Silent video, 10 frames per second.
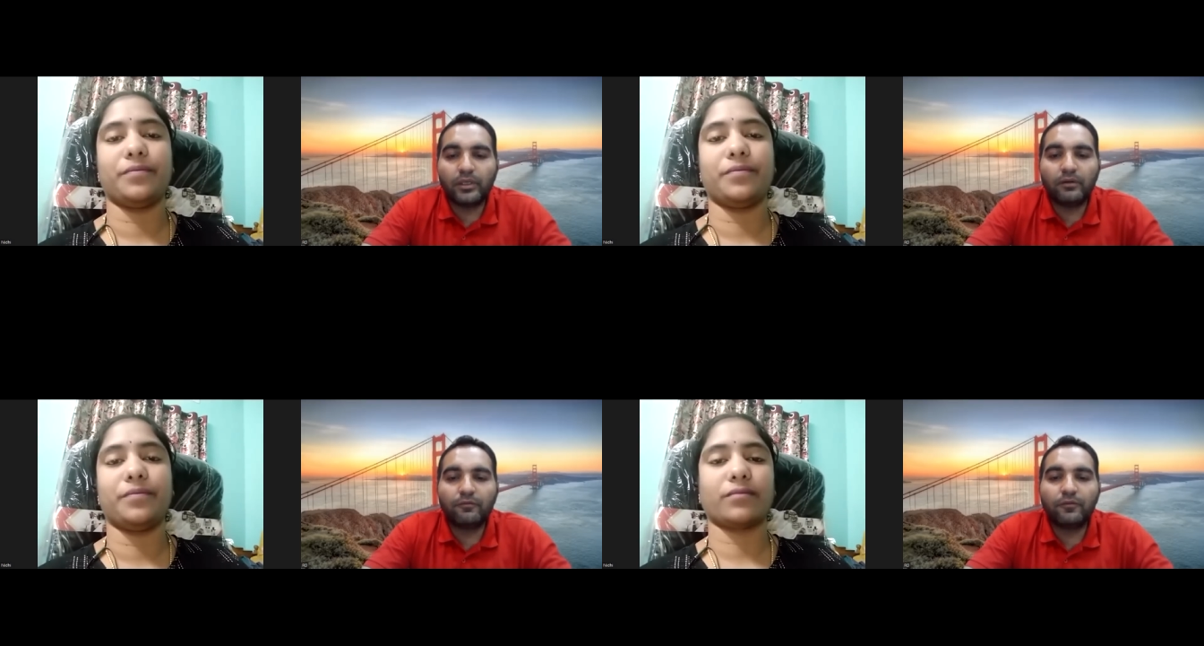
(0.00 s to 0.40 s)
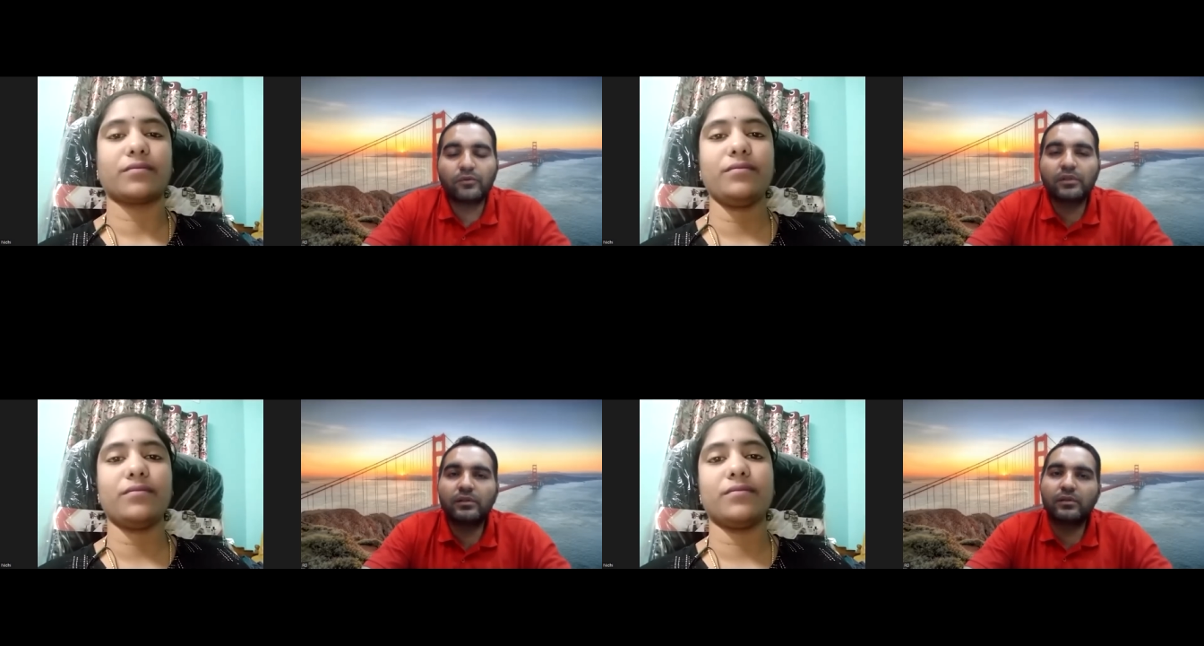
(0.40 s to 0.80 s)

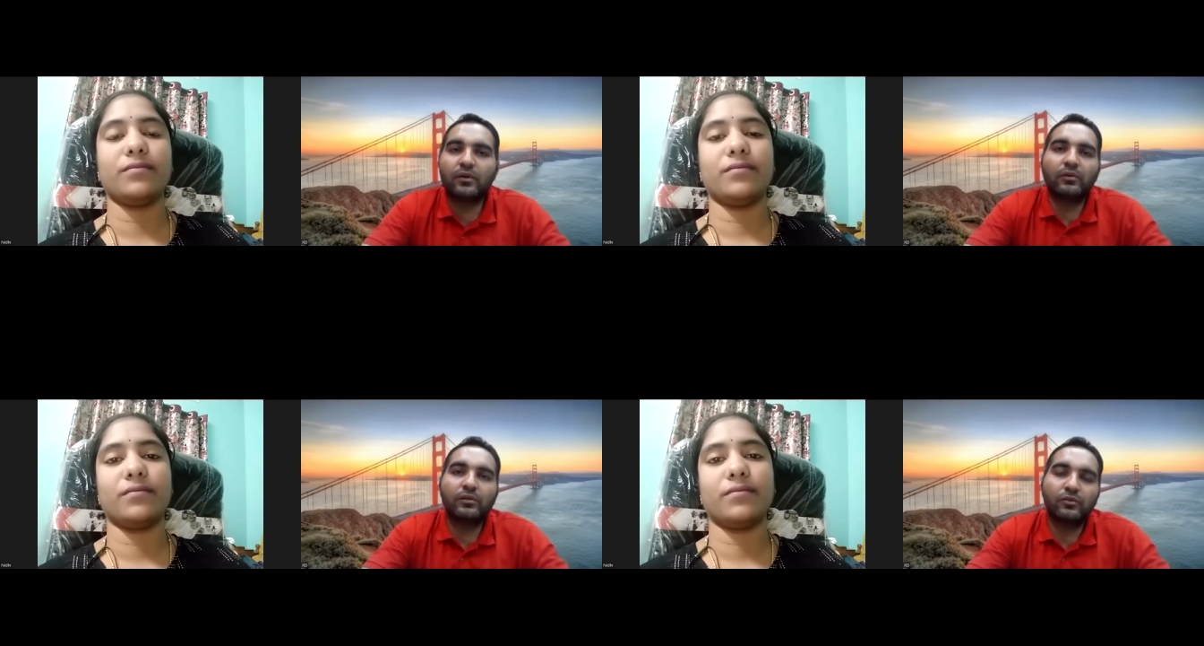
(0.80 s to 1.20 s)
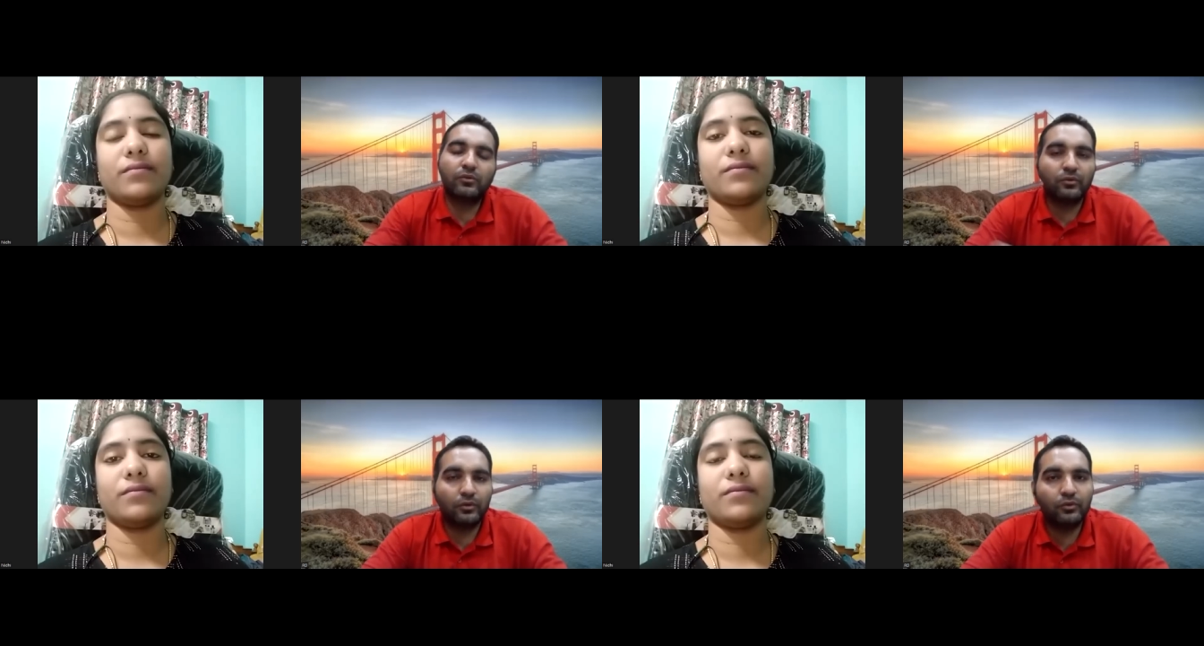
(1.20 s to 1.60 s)
Speaker 1: Infosys
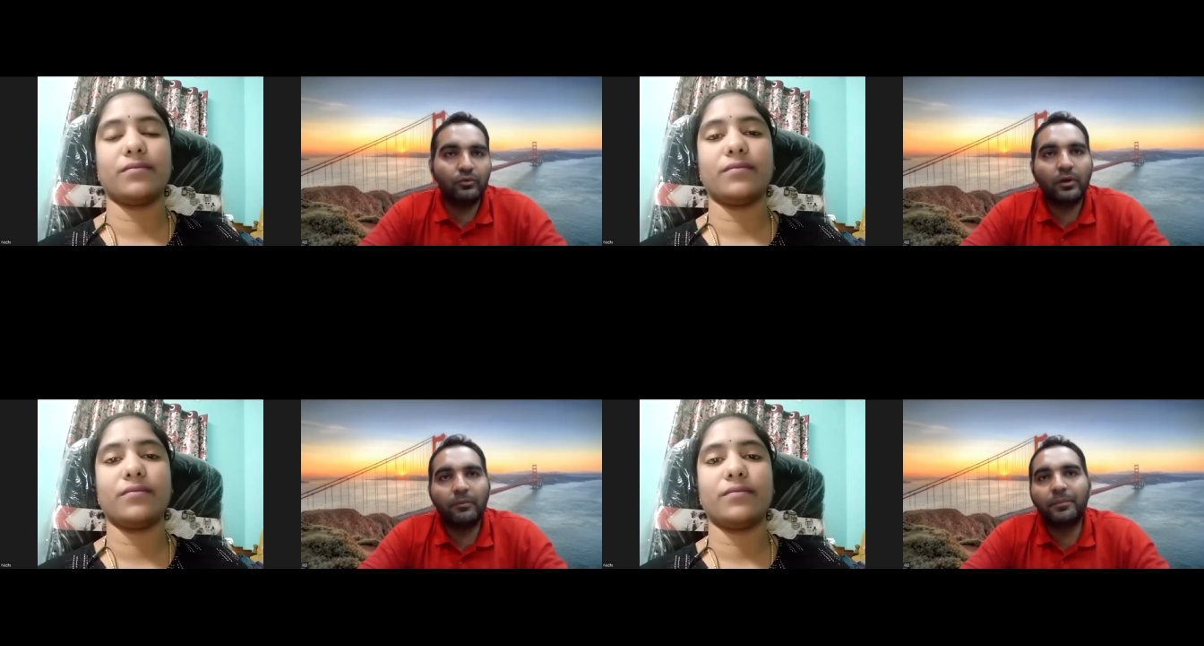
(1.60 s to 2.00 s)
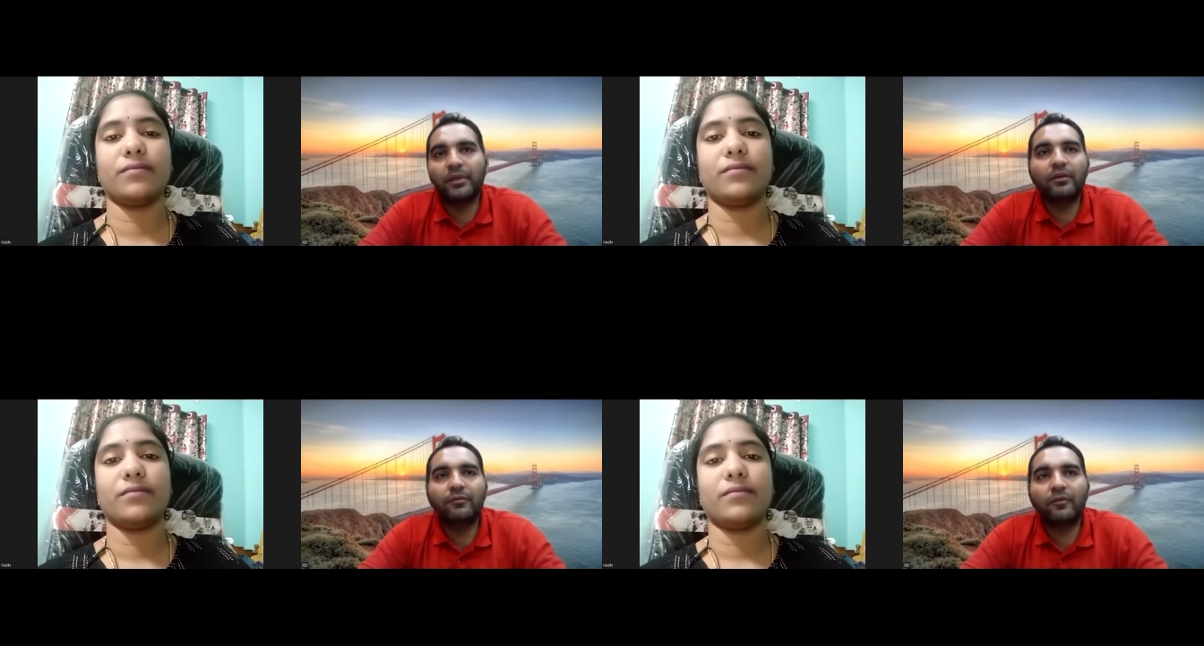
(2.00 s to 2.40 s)
also you
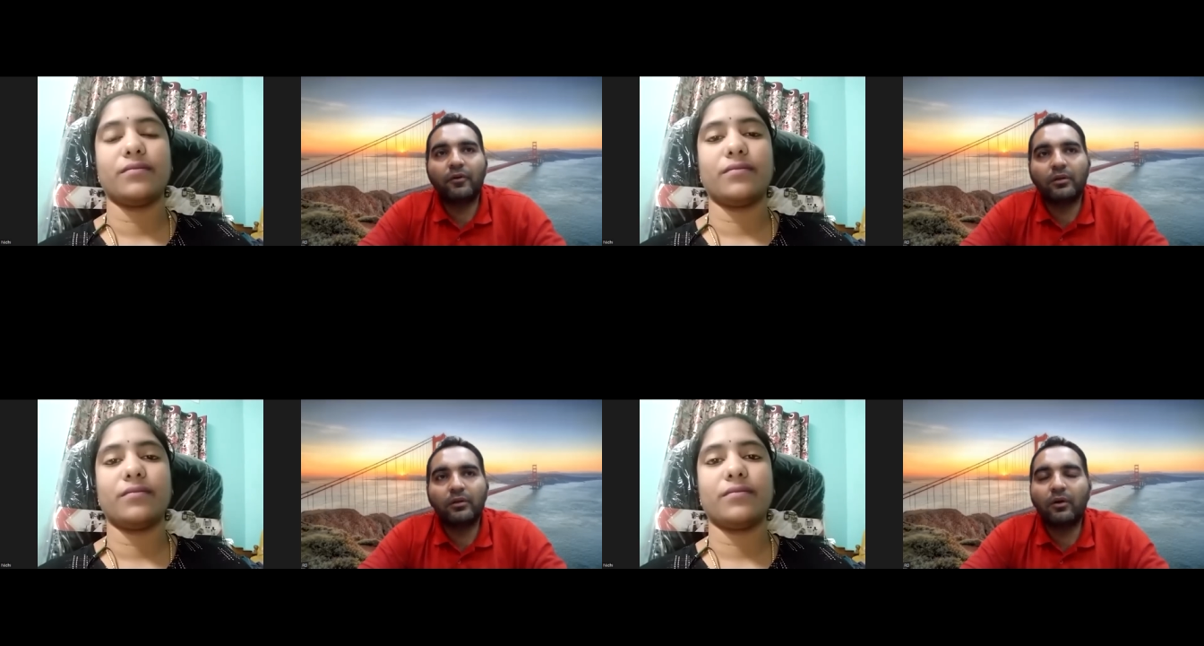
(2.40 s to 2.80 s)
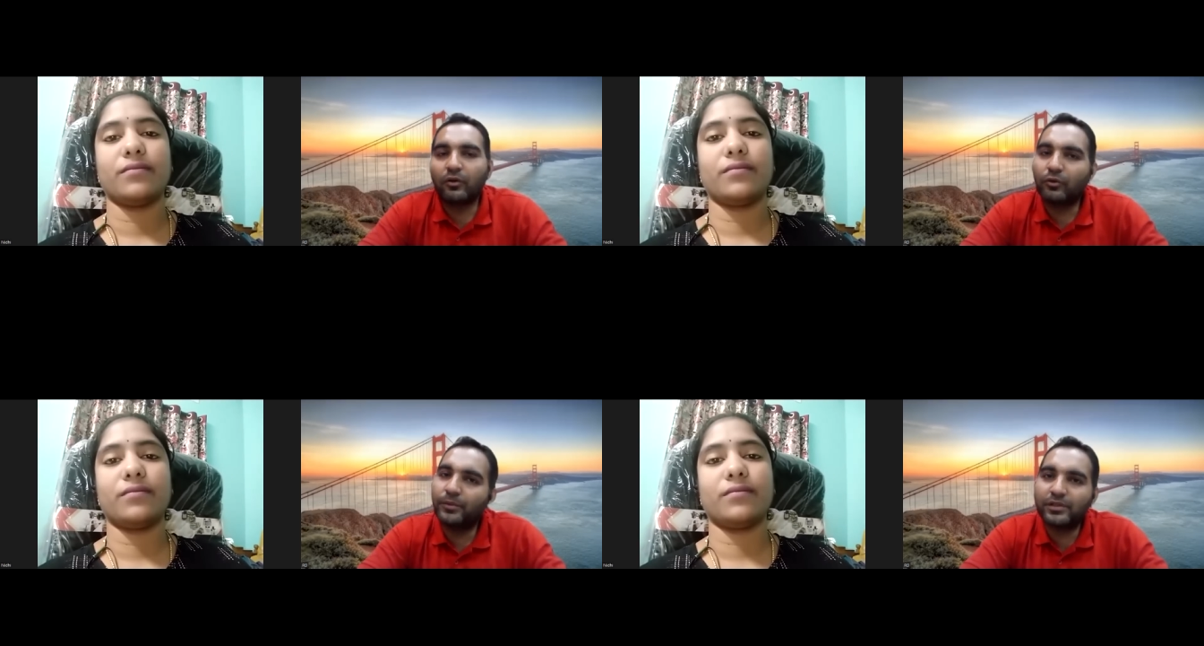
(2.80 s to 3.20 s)
appeared for the
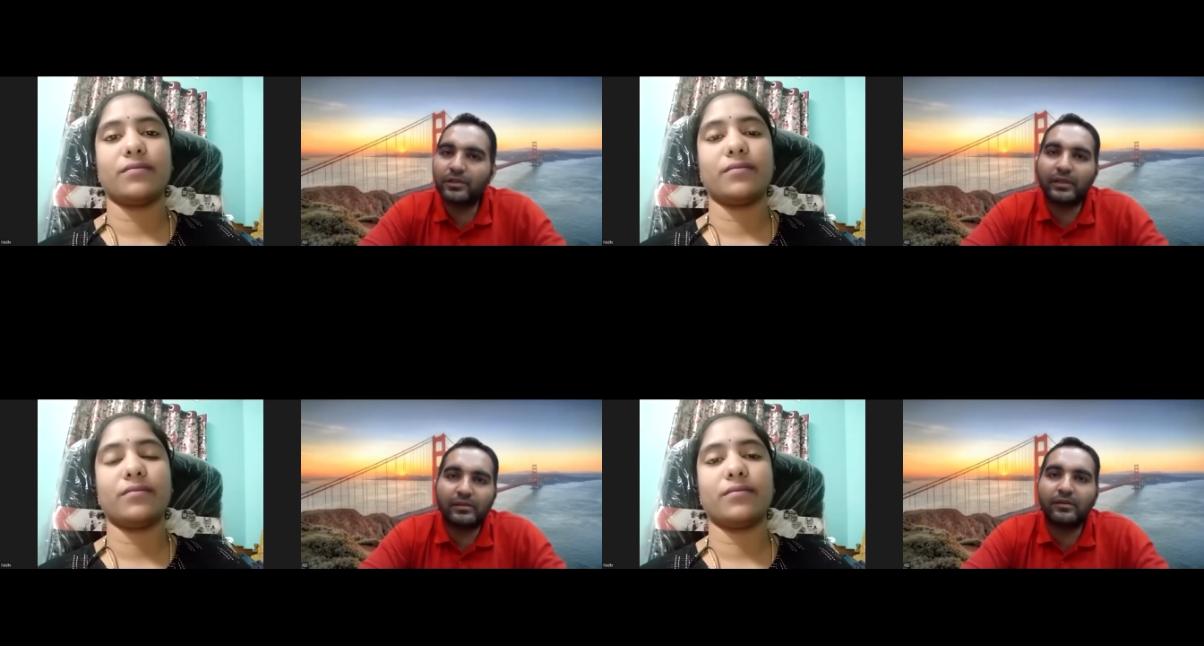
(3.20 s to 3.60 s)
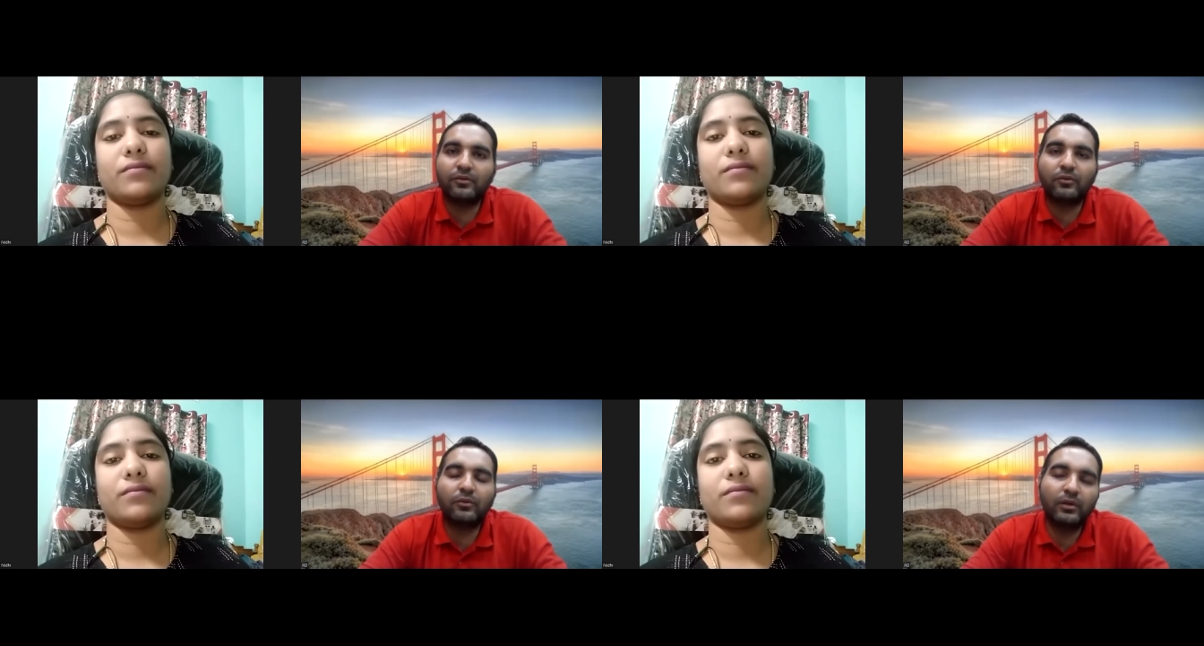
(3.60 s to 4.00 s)
automation
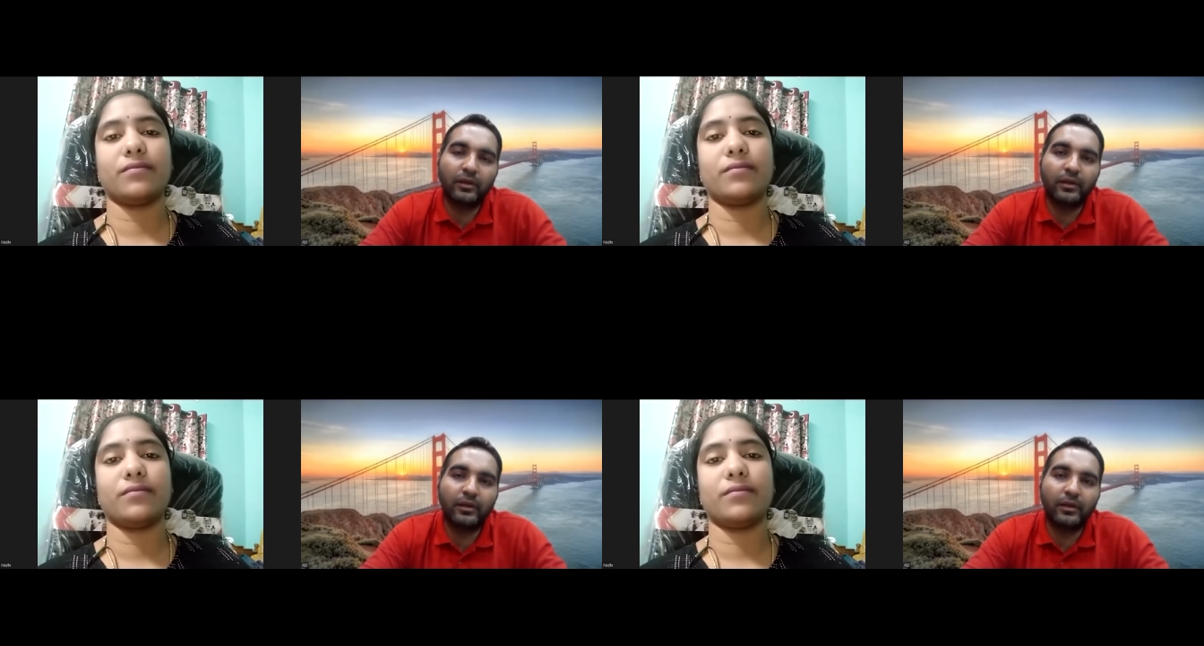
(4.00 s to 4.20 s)
testing role.